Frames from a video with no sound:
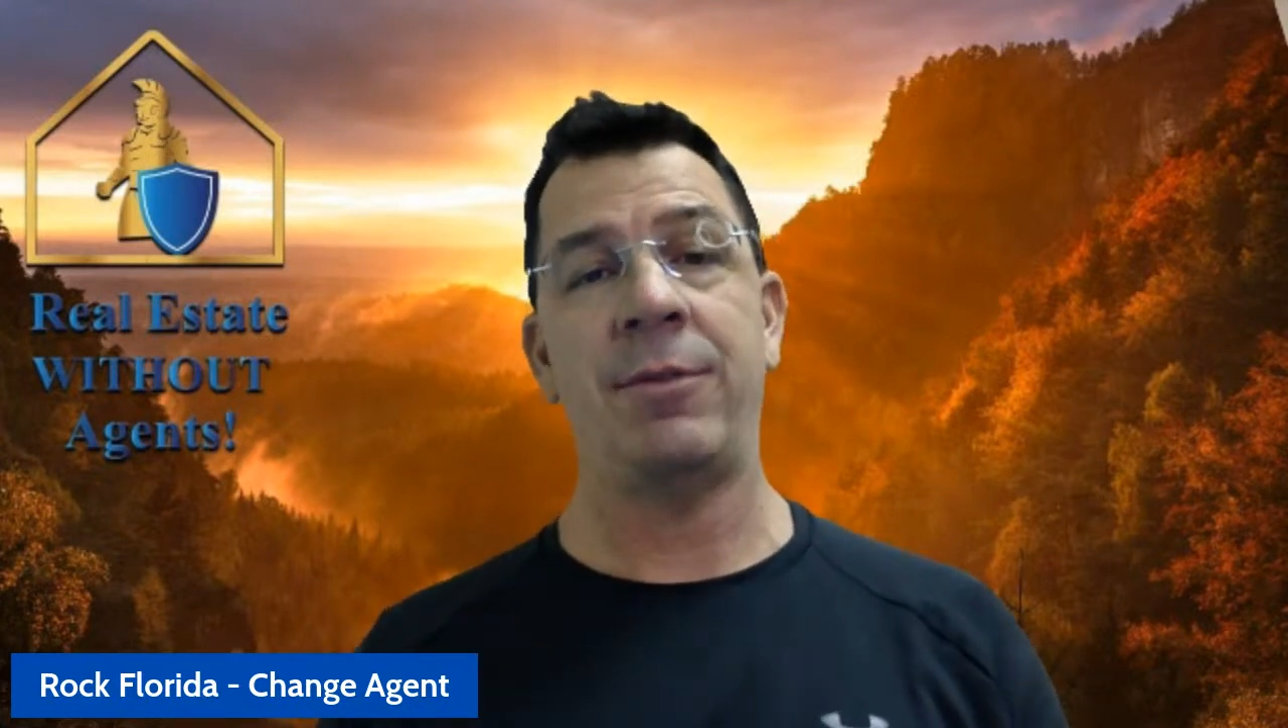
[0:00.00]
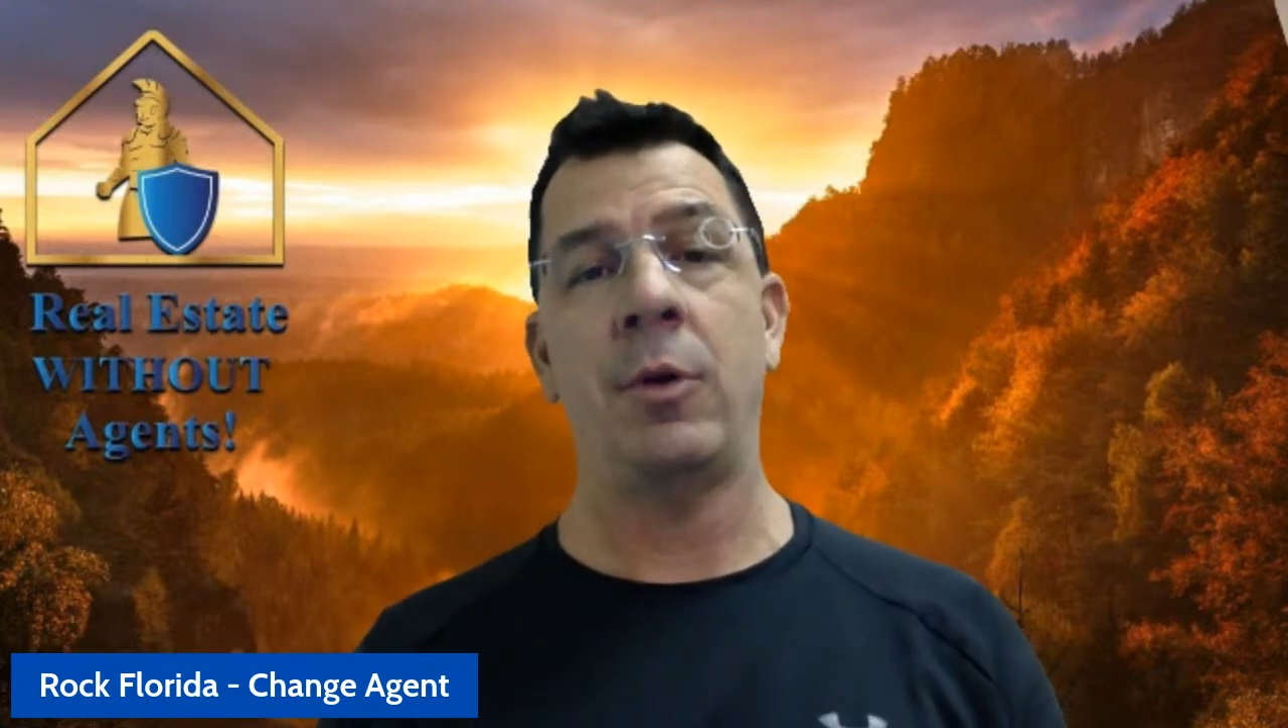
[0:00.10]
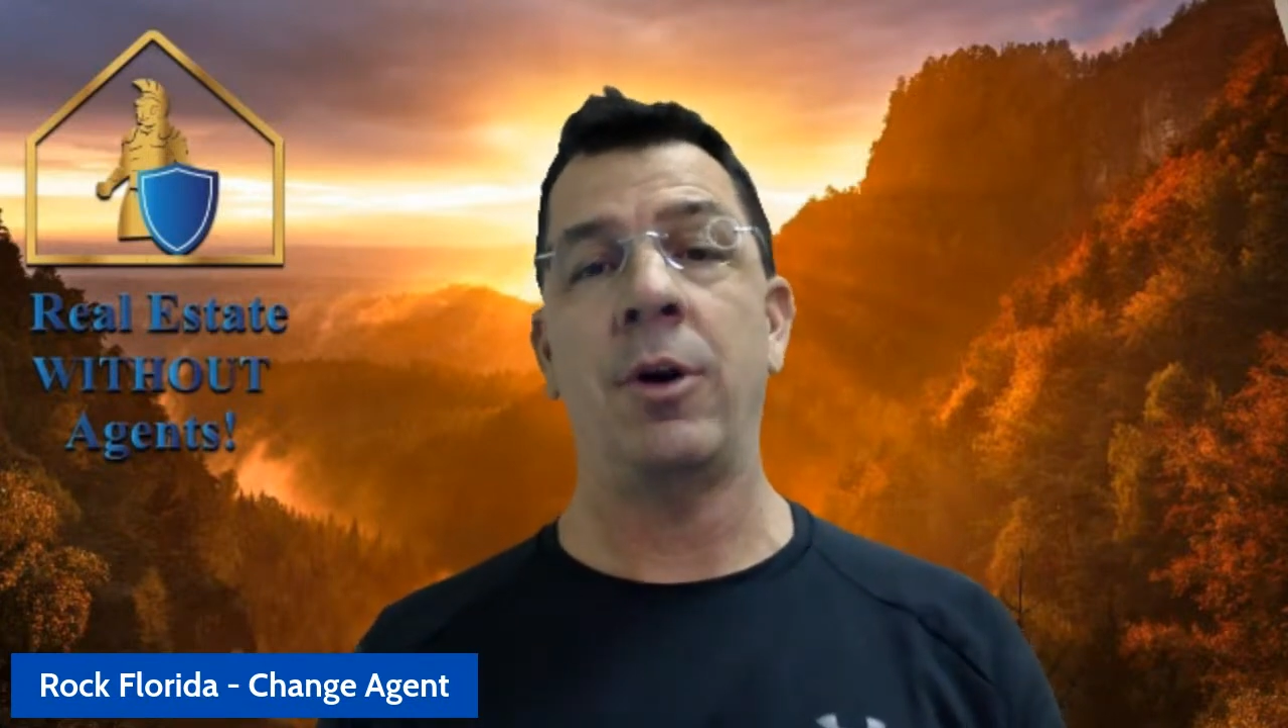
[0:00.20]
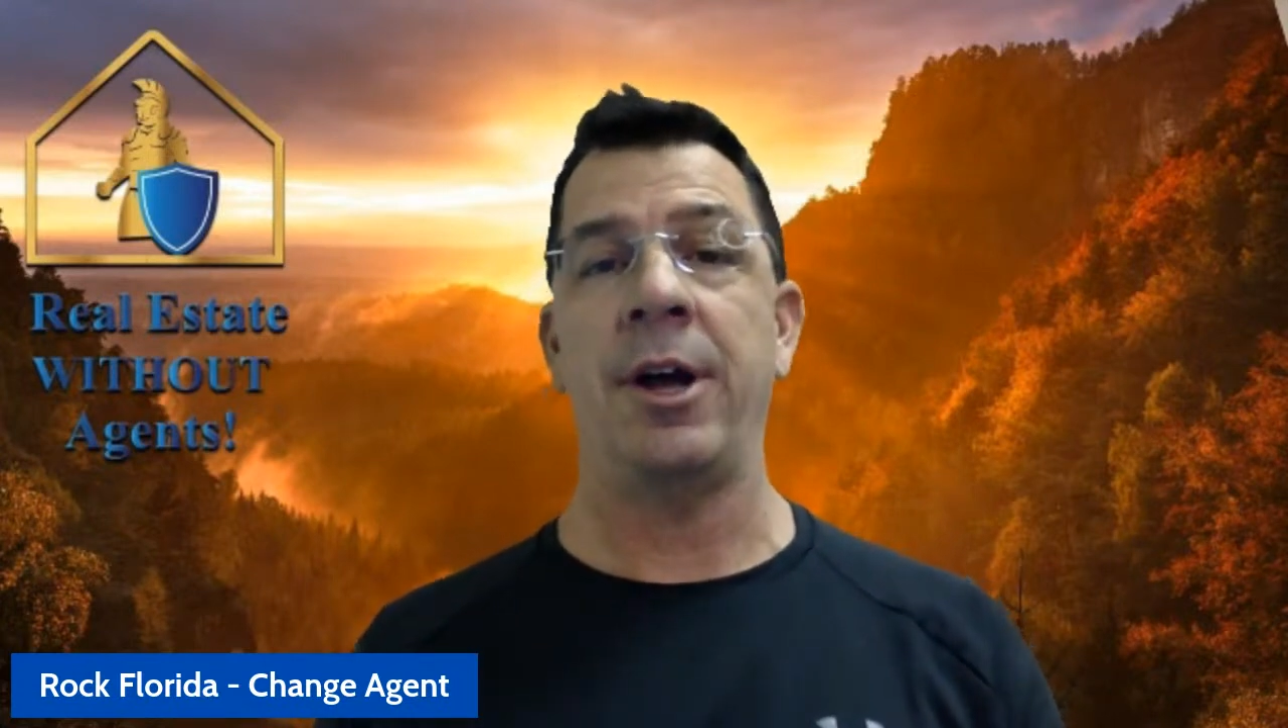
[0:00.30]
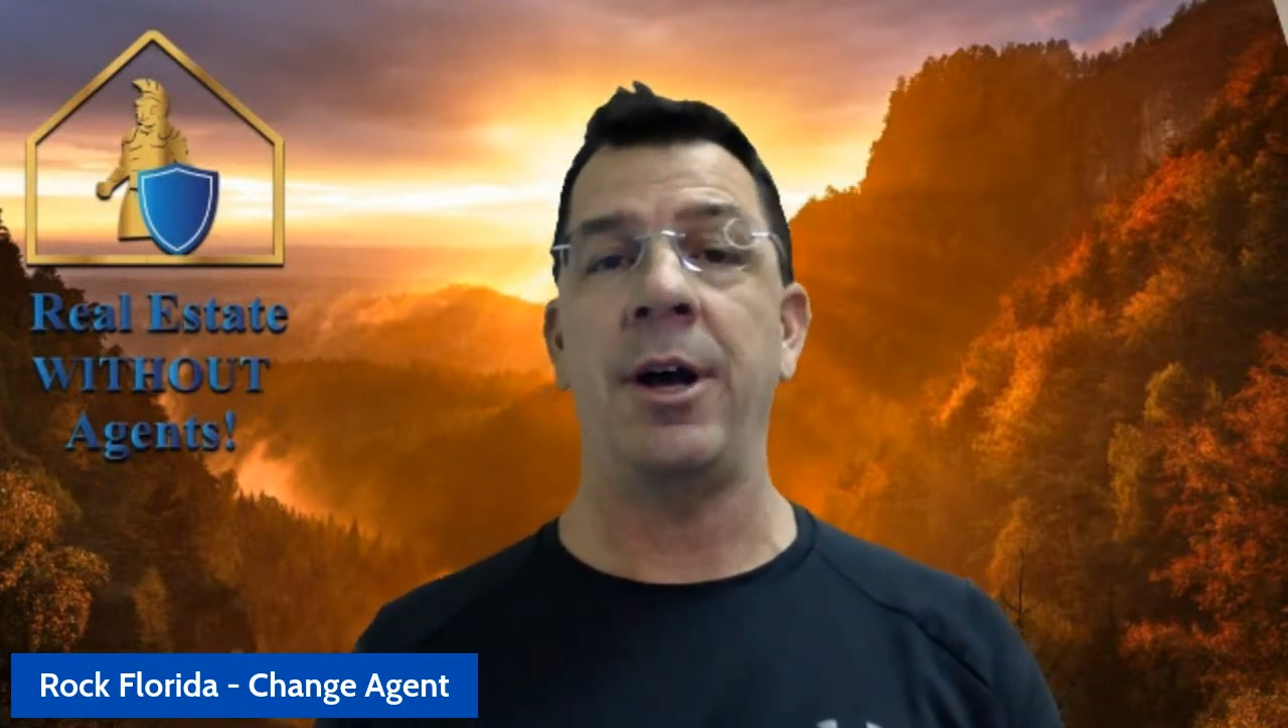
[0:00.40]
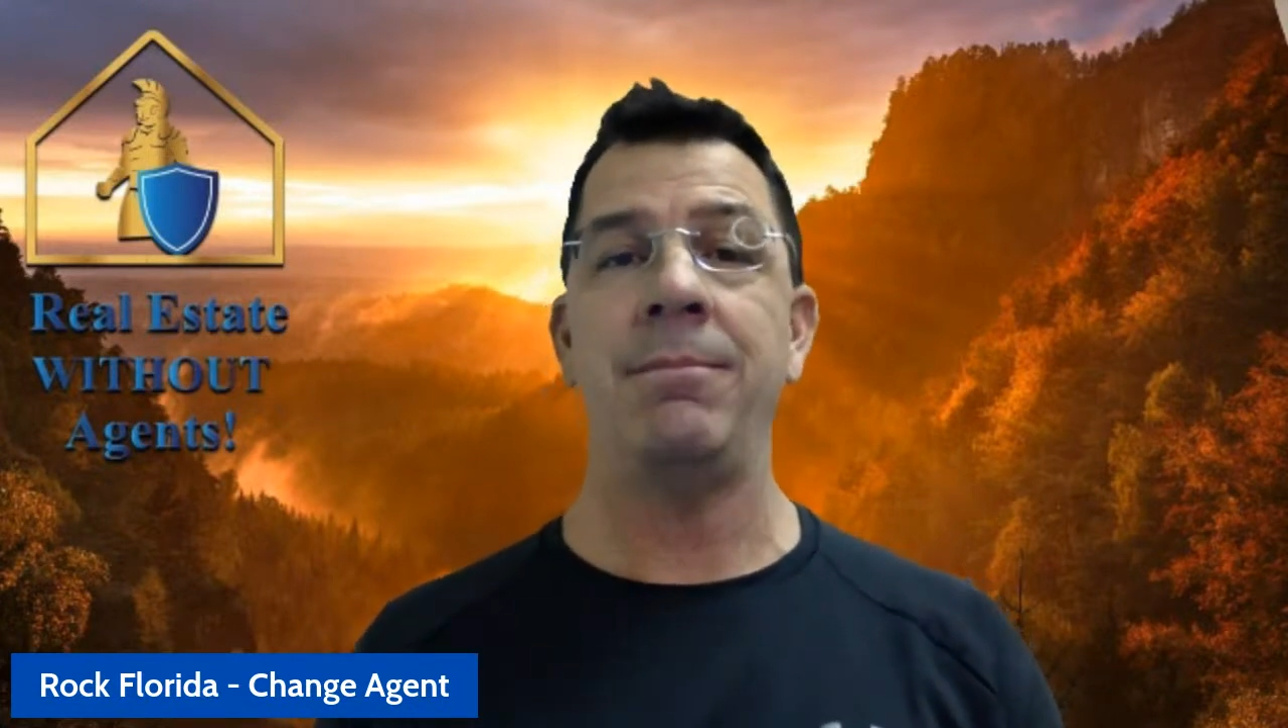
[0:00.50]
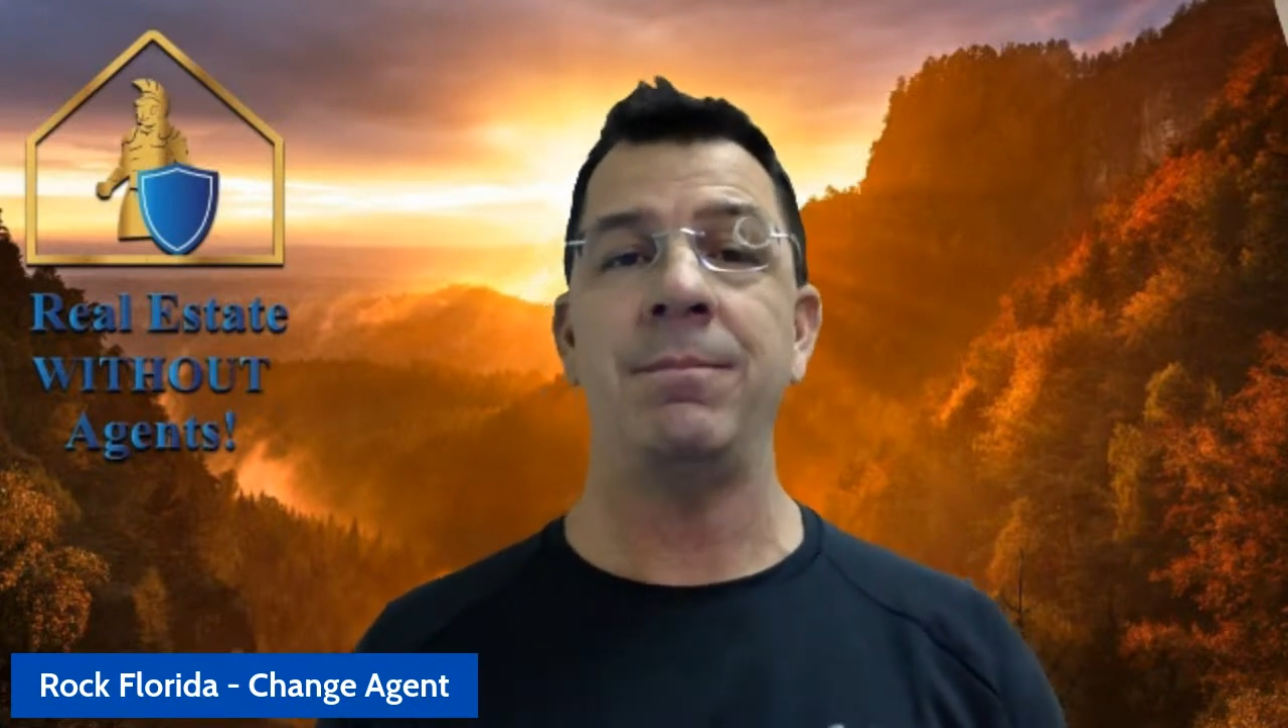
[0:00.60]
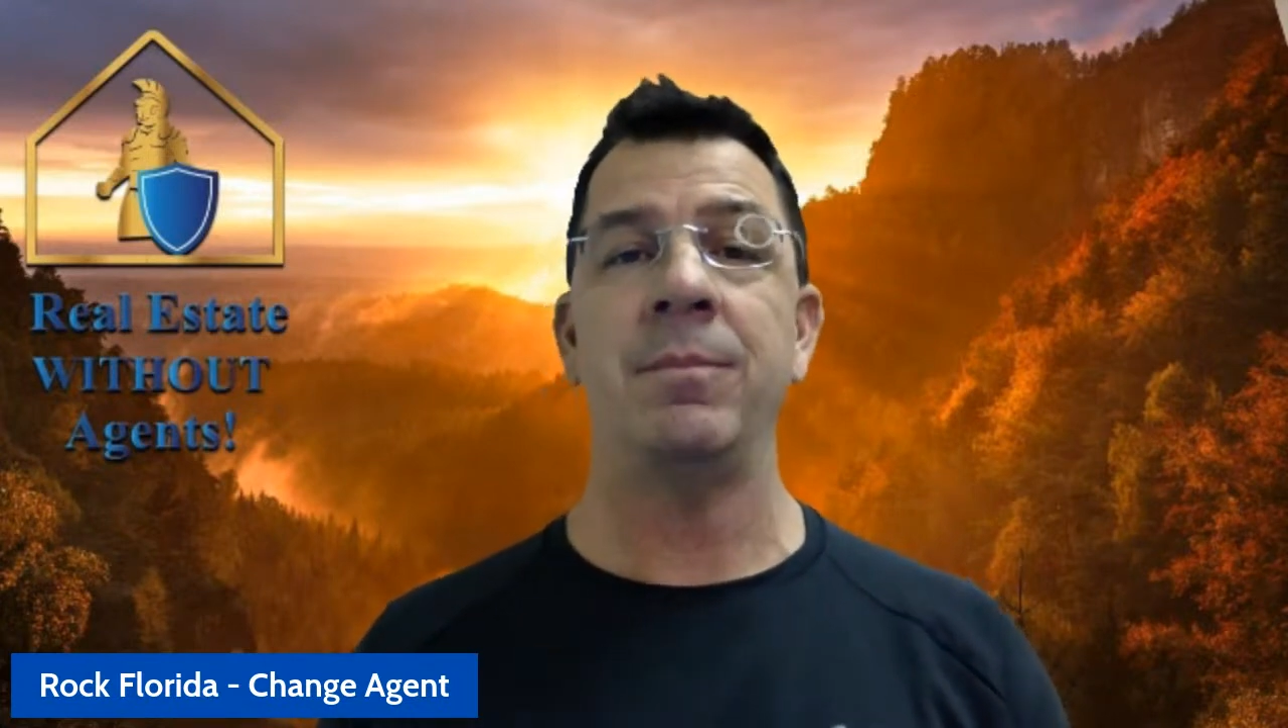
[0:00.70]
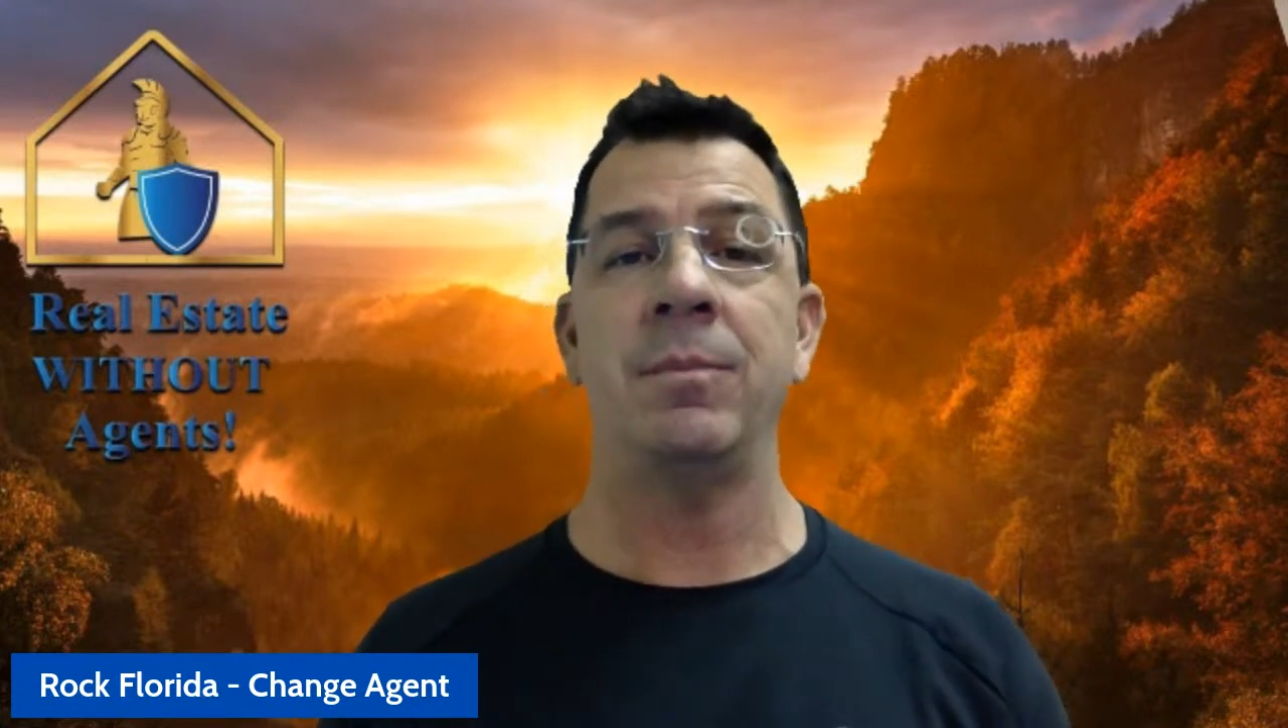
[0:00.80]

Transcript: Florida,